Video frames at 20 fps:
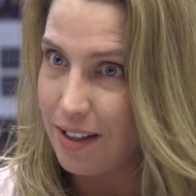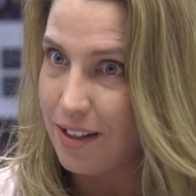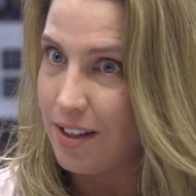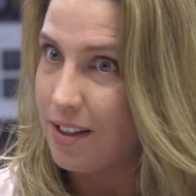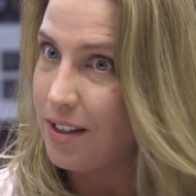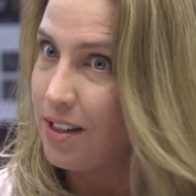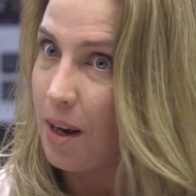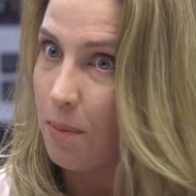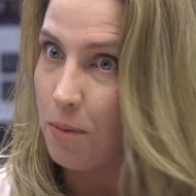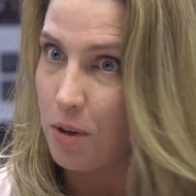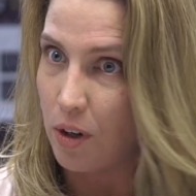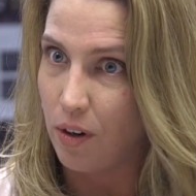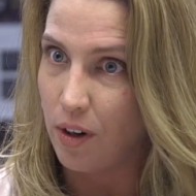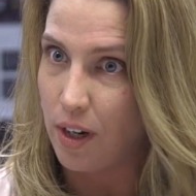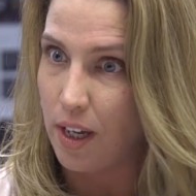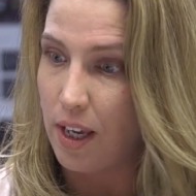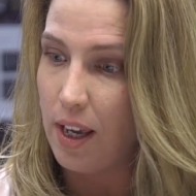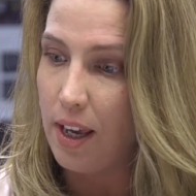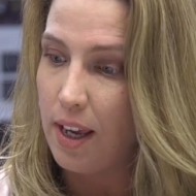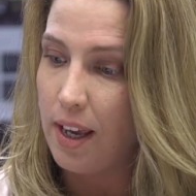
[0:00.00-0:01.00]
to some
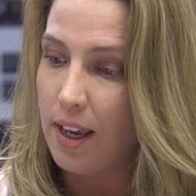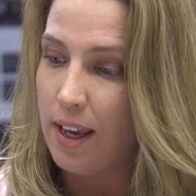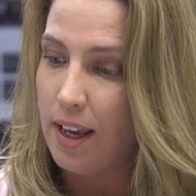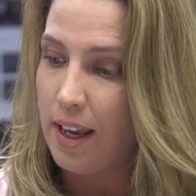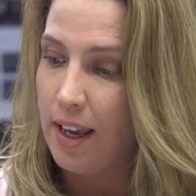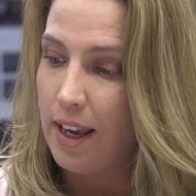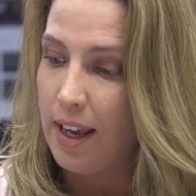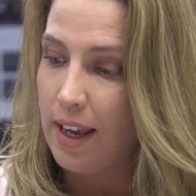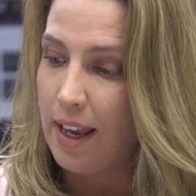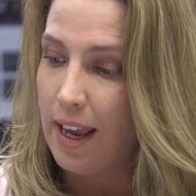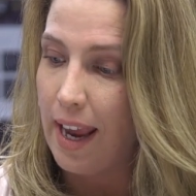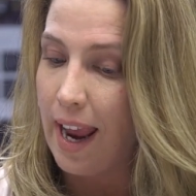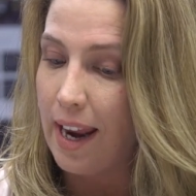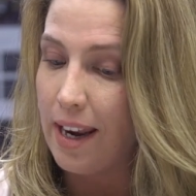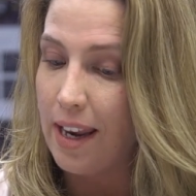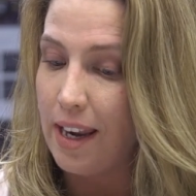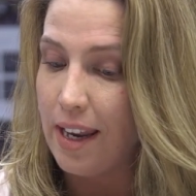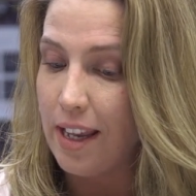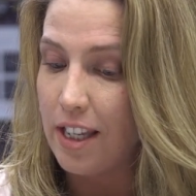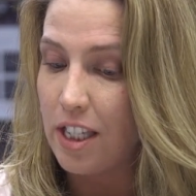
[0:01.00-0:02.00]
degree, and
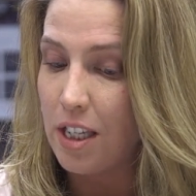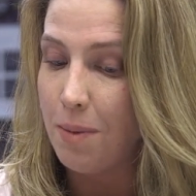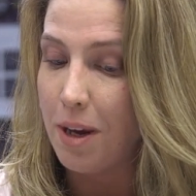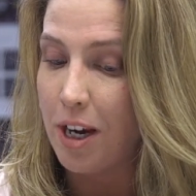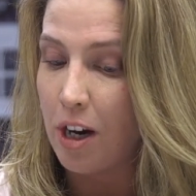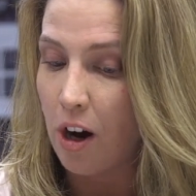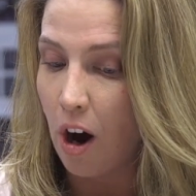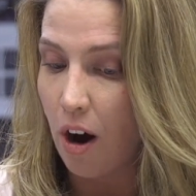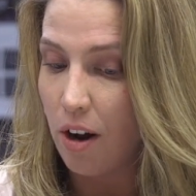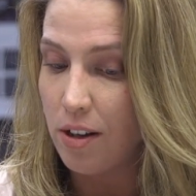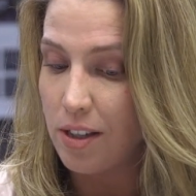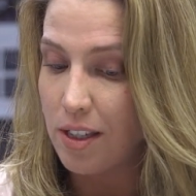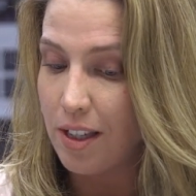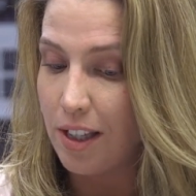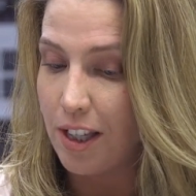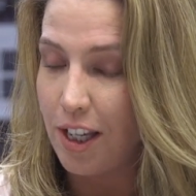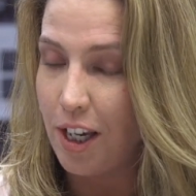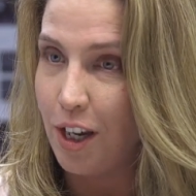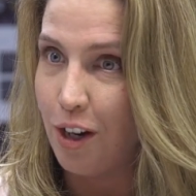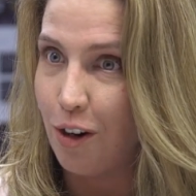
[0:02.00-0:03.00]
it needs to be
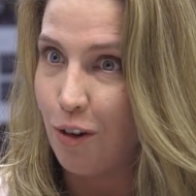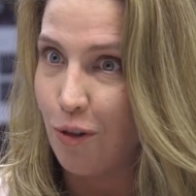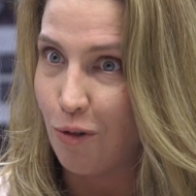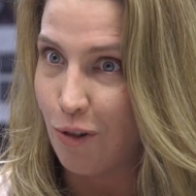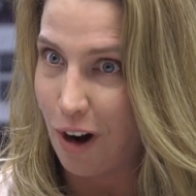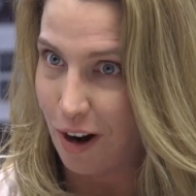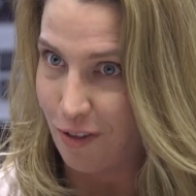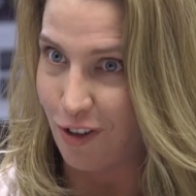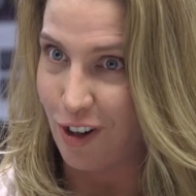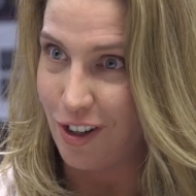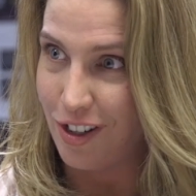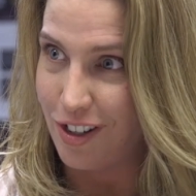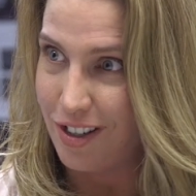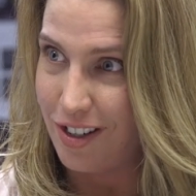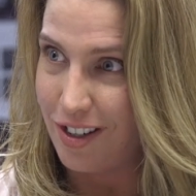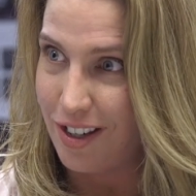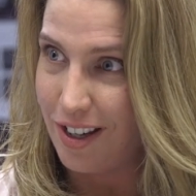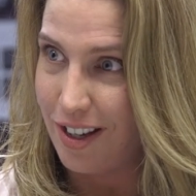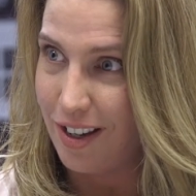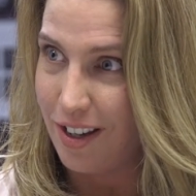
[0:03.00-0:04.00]
constantly
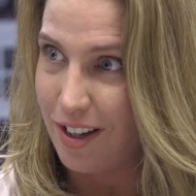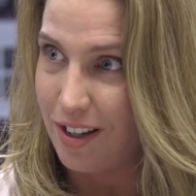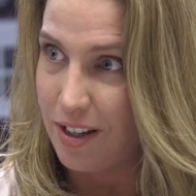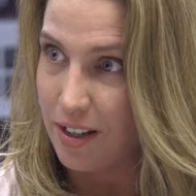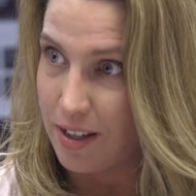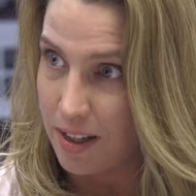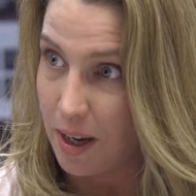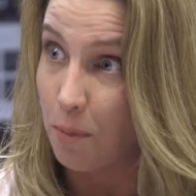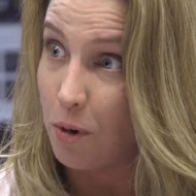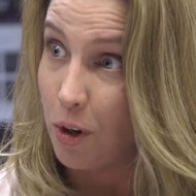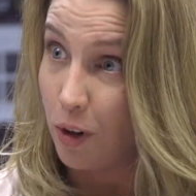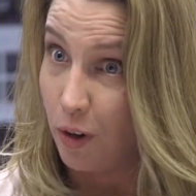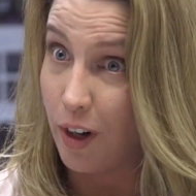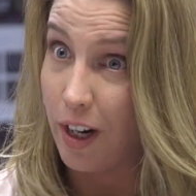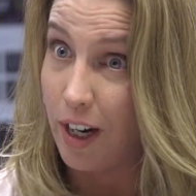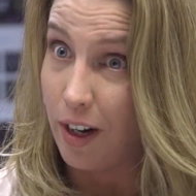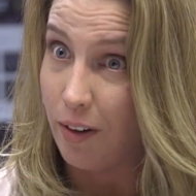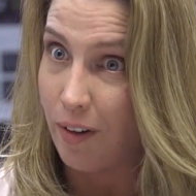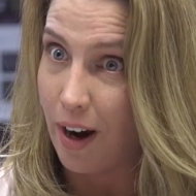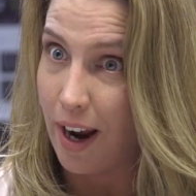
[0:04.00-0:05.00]
referenced to some
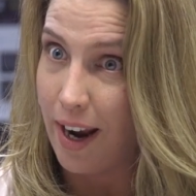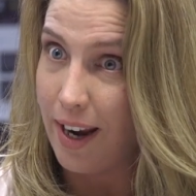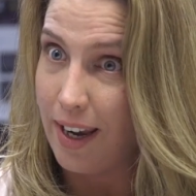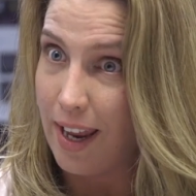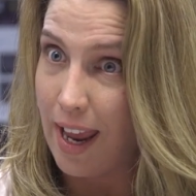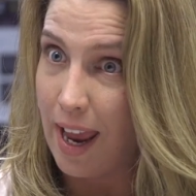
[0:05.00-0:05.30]
degree, right?